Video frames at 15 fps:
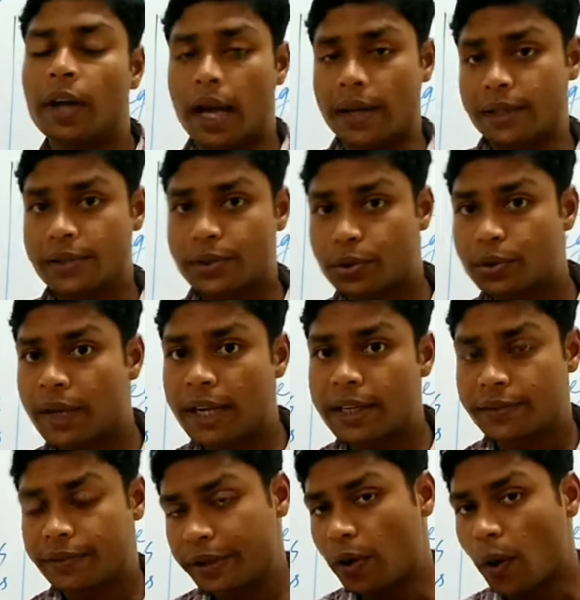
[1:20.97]
As a
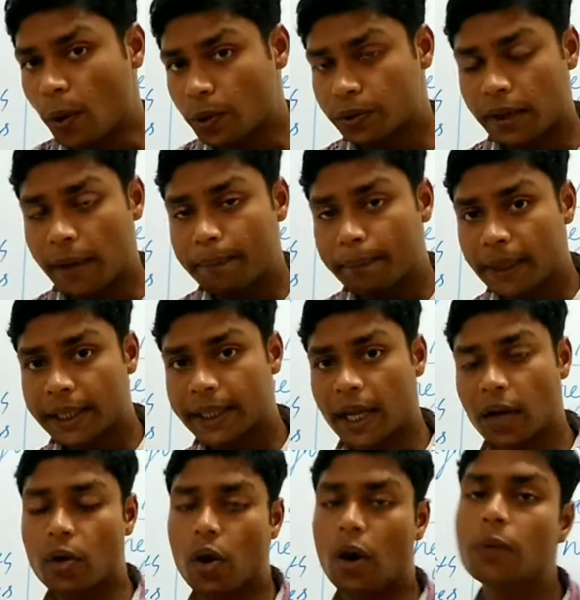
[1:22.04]
student, we ought to complete
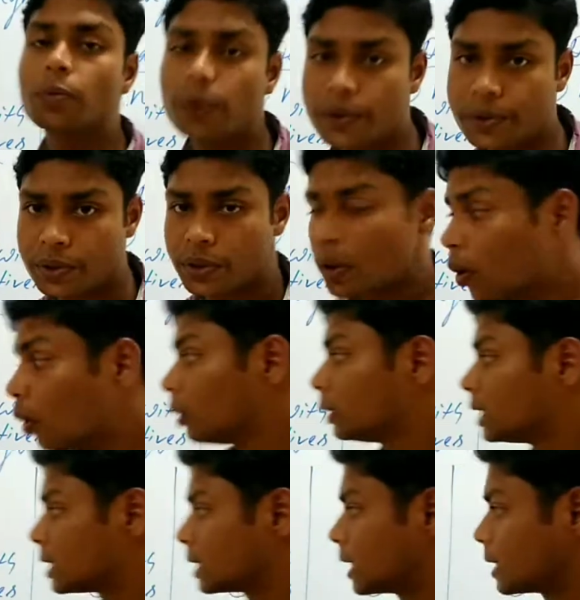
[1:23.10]
our homeworks,
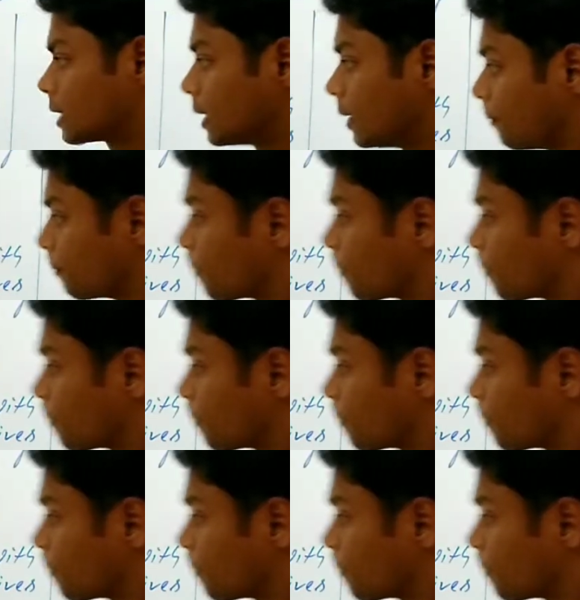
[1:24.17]
all these things.